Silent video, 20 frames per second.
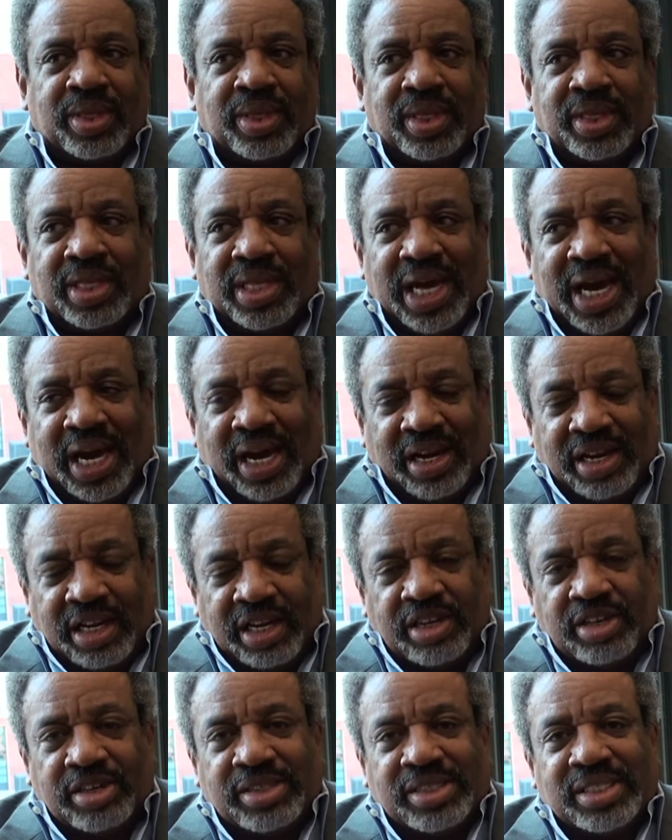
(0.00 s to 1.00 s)
There
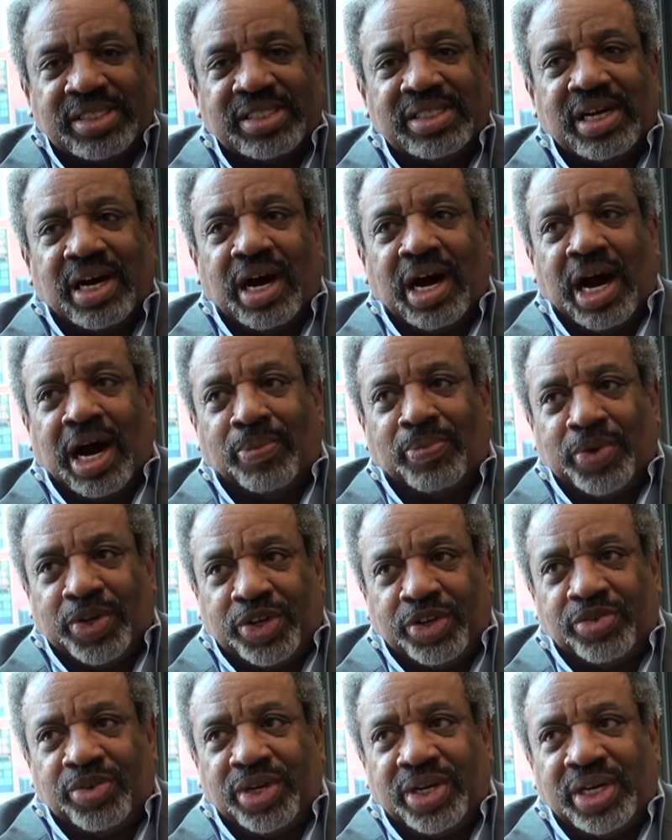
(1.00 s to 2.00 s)
is an
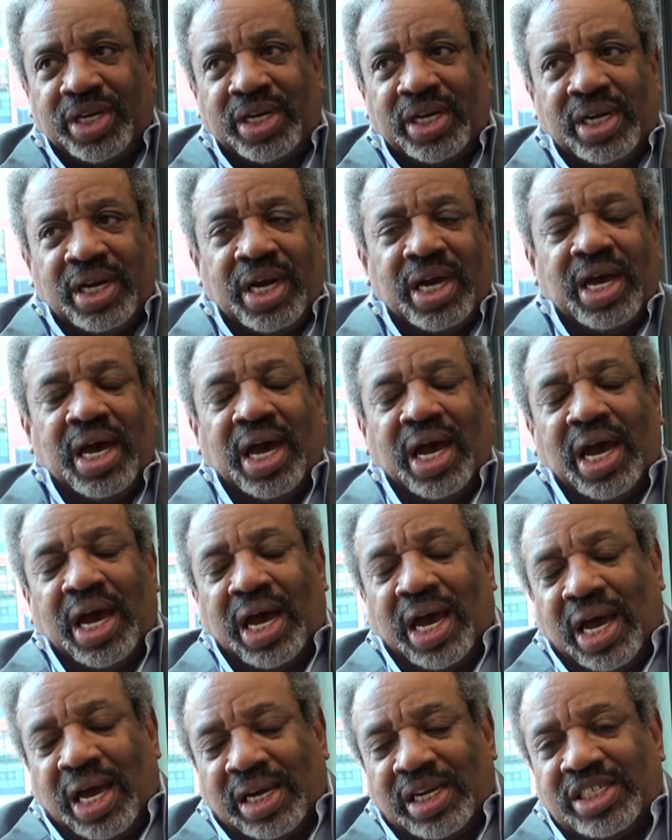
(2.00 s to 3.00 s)
opportunity
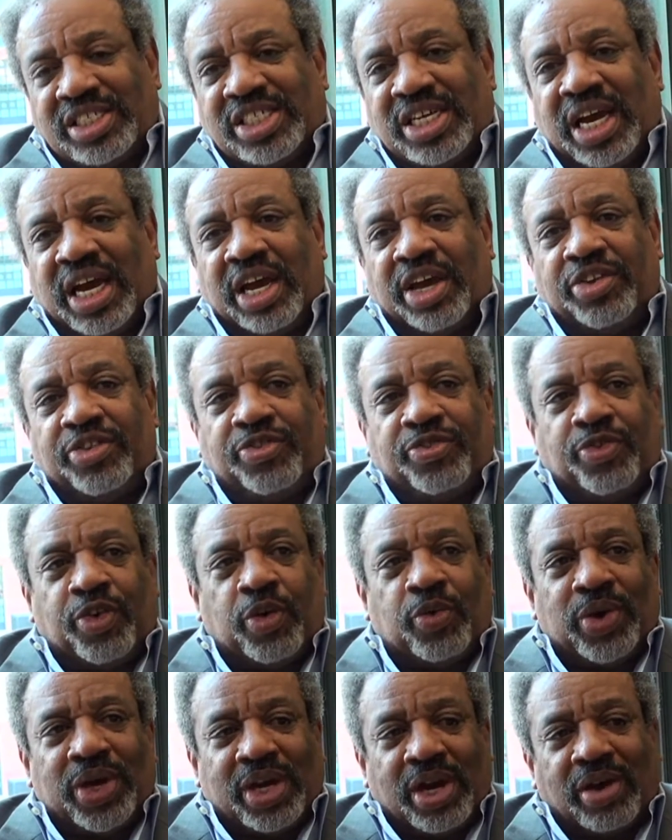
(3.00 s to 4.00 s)
and a chance
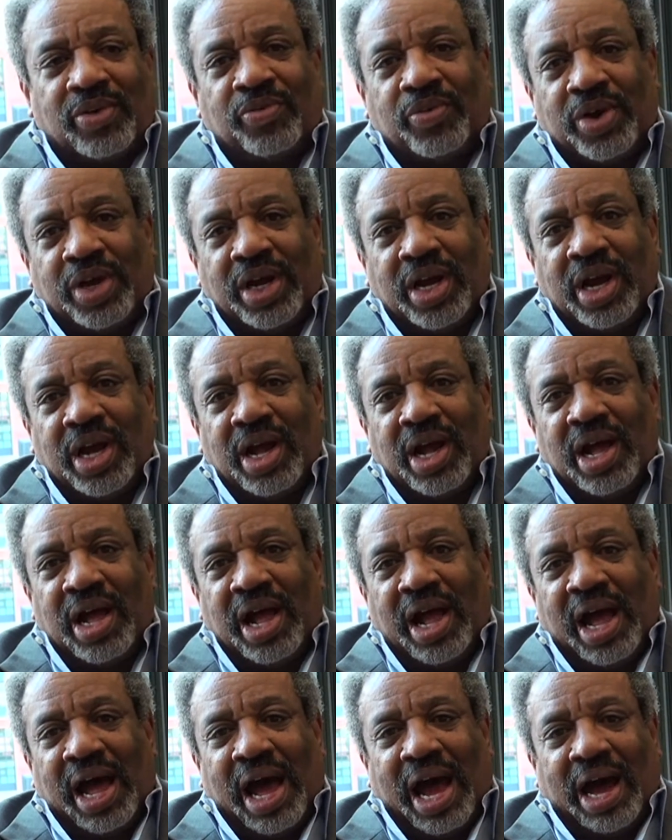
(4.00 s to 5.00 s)
for recovery.
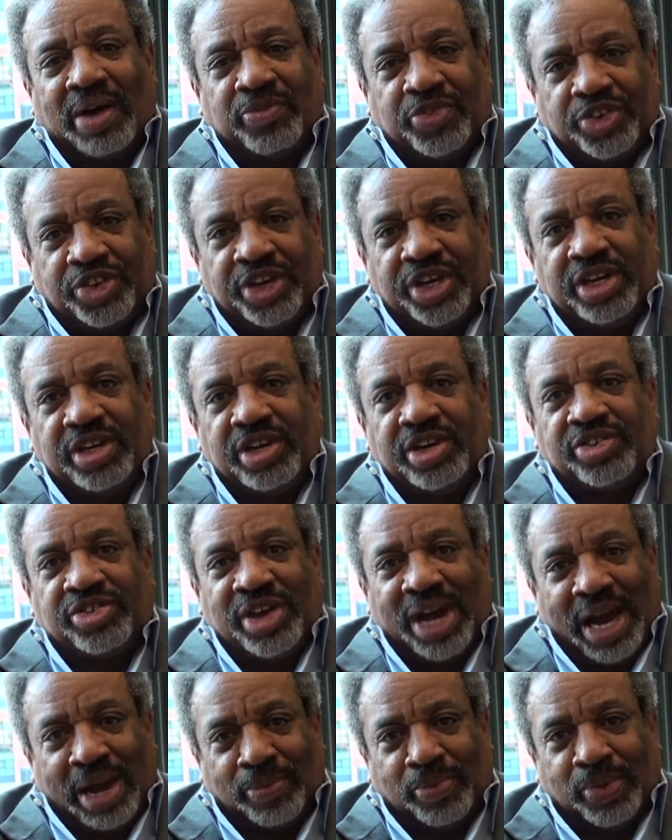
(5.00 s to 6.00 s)
I've seen this
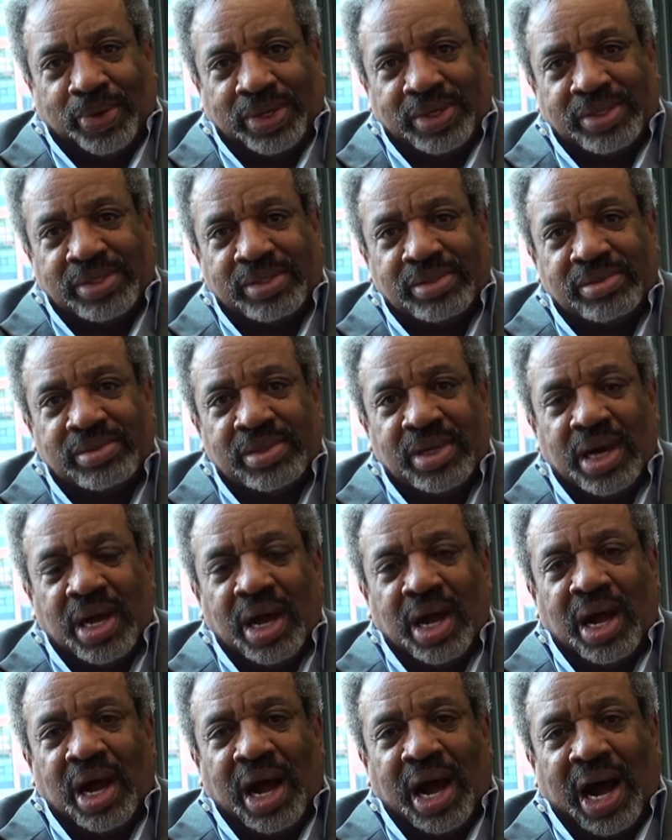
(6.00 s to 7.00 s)
happen.
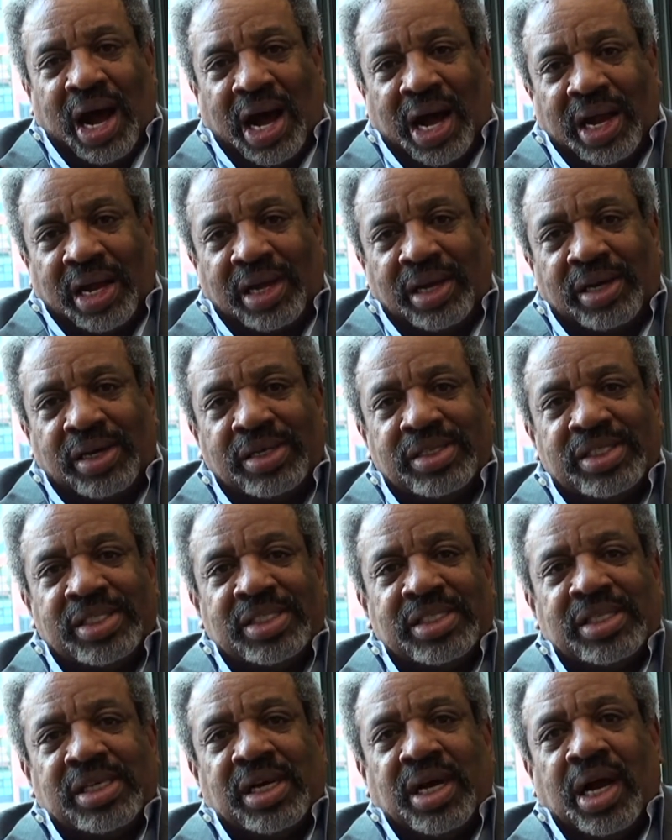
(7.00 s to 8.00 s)
I
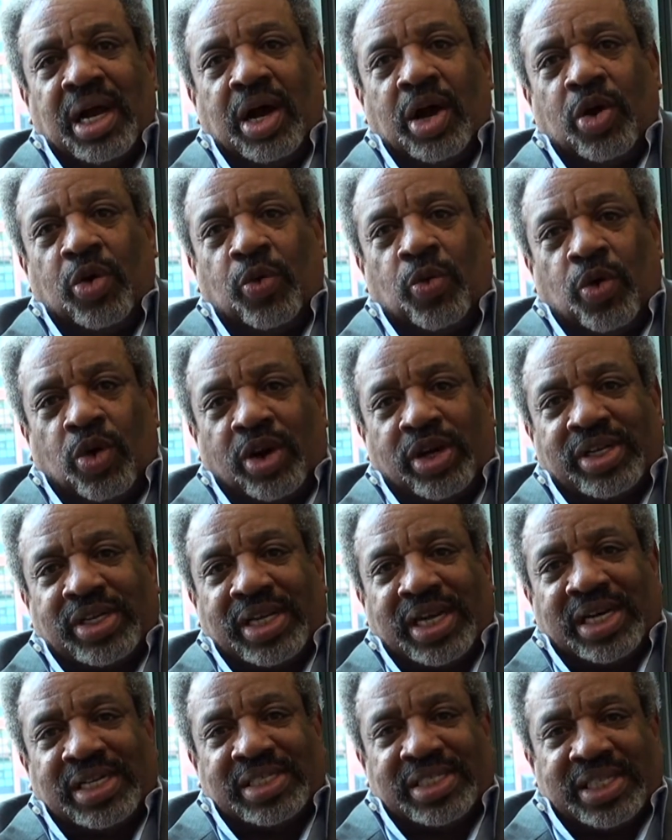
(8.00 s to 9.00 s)
worked
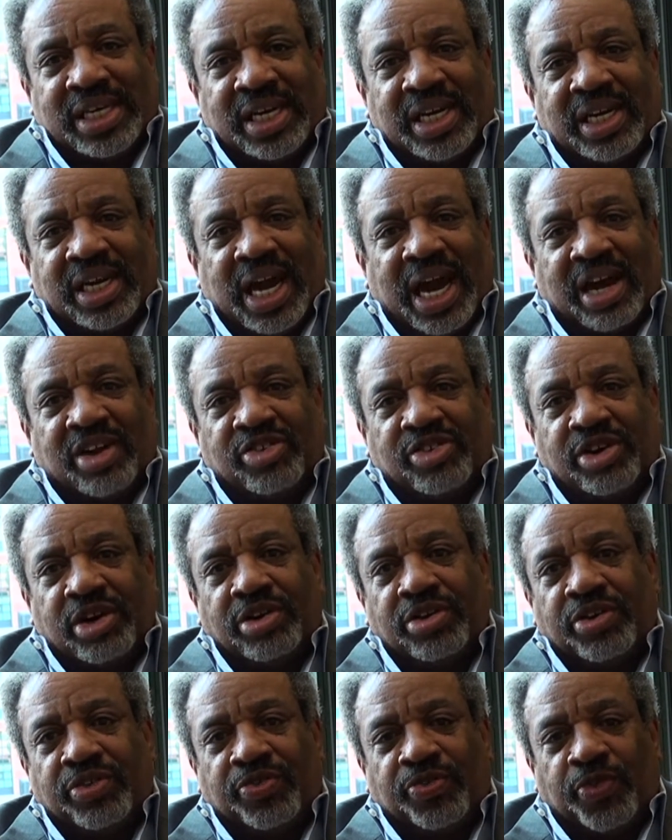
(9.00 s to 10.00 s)
as a
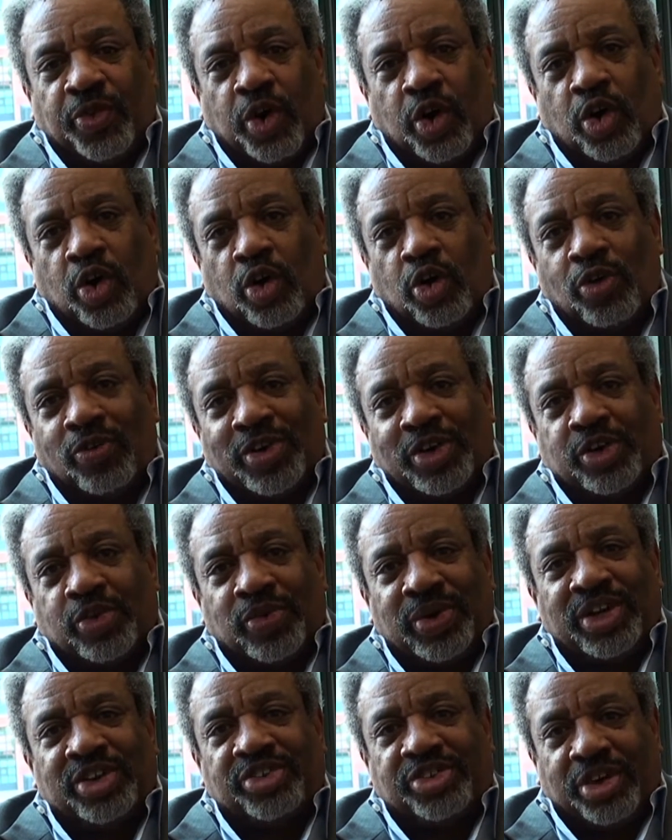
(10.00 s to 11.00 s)
counselor for over
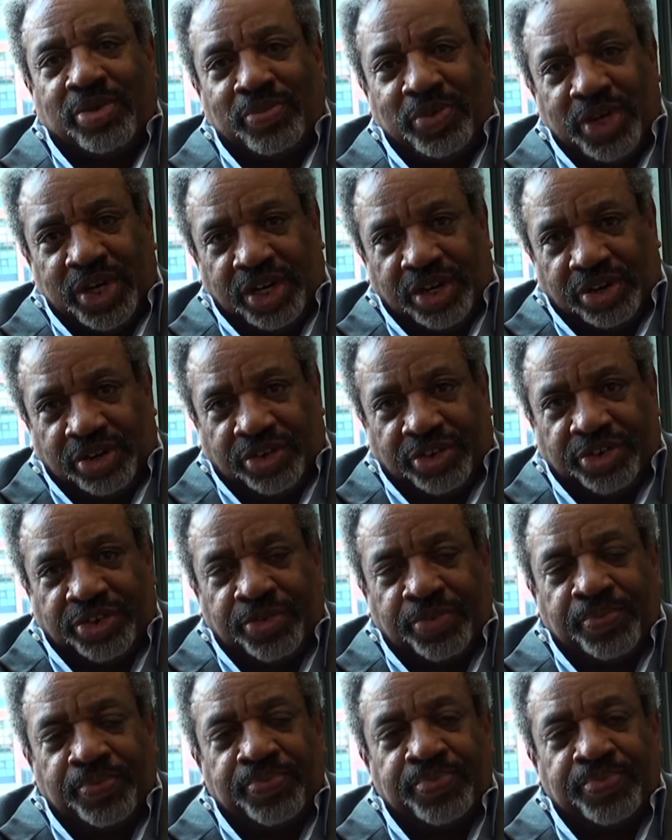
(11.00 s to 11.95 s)
20-some years,